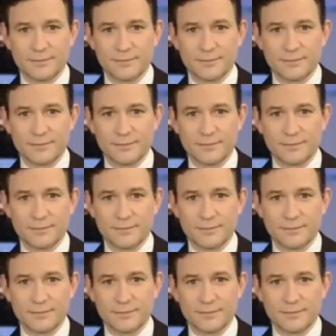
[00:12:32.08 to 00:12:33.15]

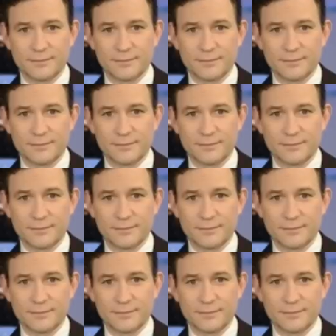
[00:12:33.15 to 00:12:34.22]

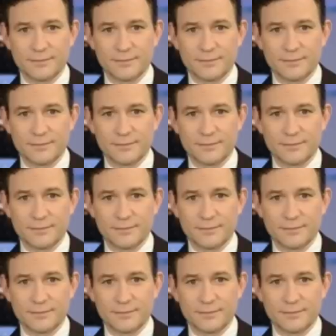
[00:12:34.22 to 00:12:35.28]

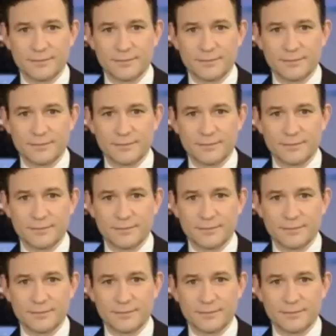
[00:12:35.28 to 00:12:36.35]

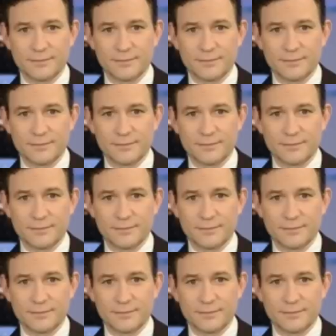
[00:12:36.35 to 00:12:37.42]

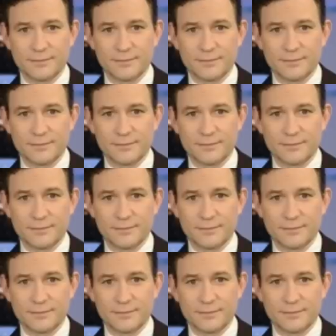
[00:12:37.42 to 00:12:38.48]

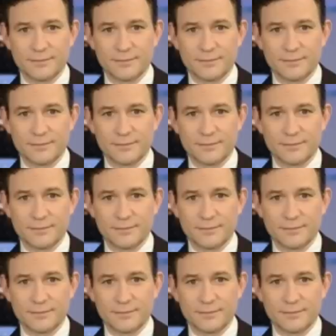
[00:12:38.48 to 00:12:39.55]

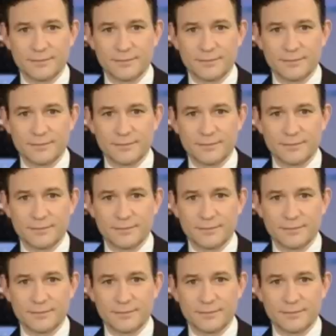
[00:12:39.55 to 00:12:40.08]
[no speech]